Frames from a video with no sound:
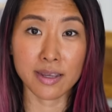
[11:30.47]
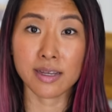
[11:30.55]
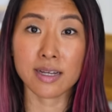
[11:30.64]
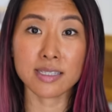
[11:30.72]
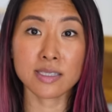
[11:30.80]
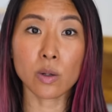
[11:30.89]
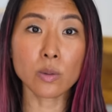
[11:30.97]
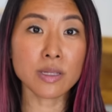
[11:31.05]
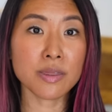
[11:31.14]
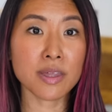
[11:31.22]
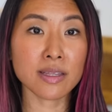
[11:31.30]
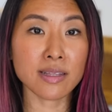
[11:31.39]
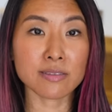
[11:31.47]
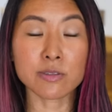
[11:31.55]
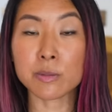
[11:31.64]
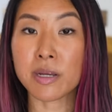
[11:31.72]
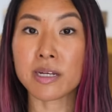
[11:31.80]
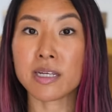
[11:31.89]
because the only thing left
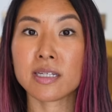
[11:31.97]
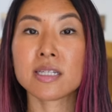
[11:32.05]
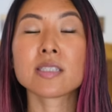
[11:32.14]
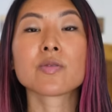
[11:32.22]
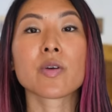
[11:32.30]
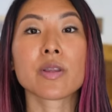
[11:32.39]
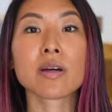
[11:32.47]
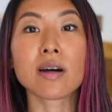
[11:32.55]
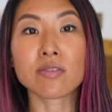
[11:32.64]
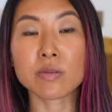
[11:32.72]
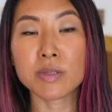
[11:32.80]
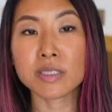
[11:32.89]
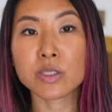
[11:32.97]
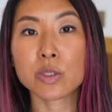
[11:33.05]
remaining is for the government